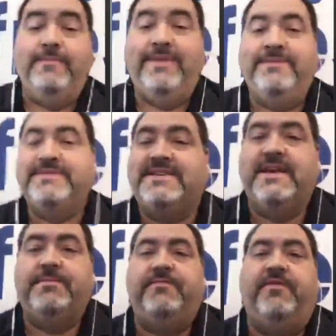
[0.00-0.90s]
my name is
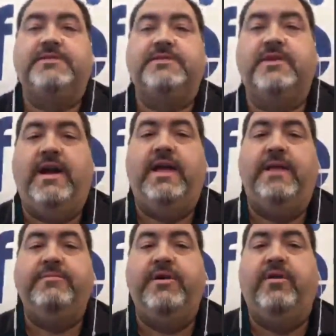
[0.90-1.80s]
Skip Foster. I
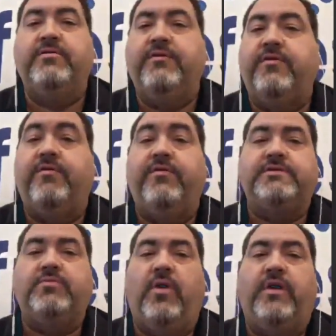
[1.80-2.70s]
am the owner of a
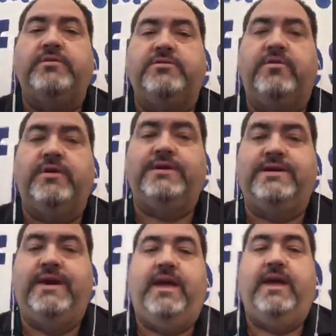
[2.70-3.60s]
fresh water store, and
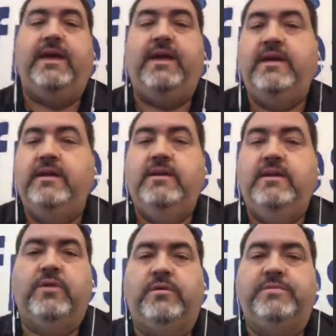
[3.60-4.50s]
today
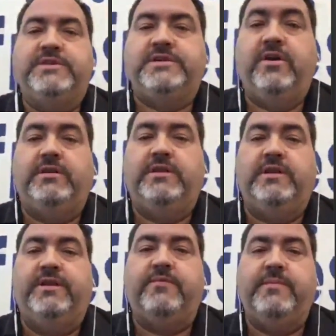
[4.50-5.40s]
we're going to be sharing a little
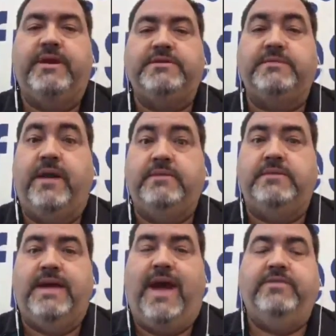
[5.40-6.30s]
information about
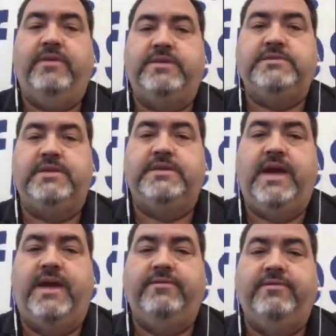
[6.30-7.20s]
hydration and
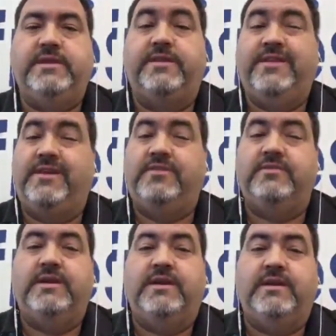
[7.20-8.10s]
dehydration. I think you're
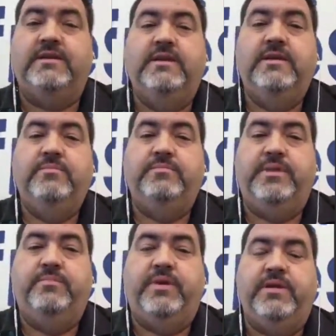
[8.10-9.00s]
going to be
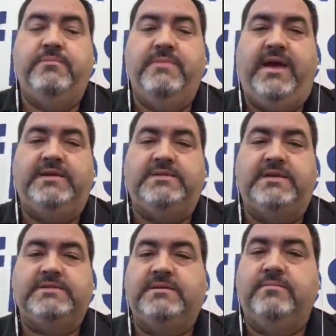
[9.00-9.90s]
pretty amazed at
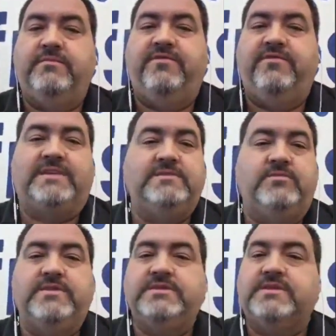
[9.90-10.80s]
some facts.
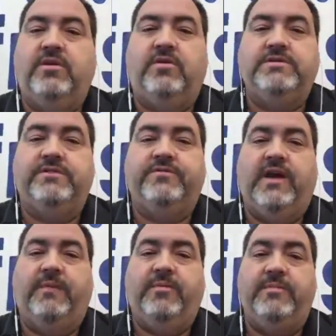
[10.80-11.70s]
We're just going to hold you for a
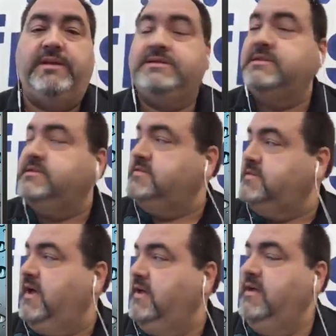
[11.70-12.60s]
couple minutes because
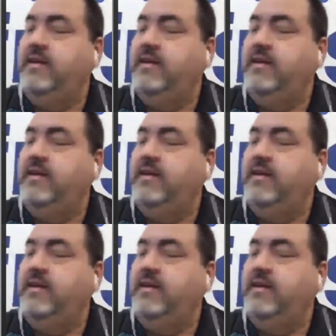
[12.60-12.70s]
I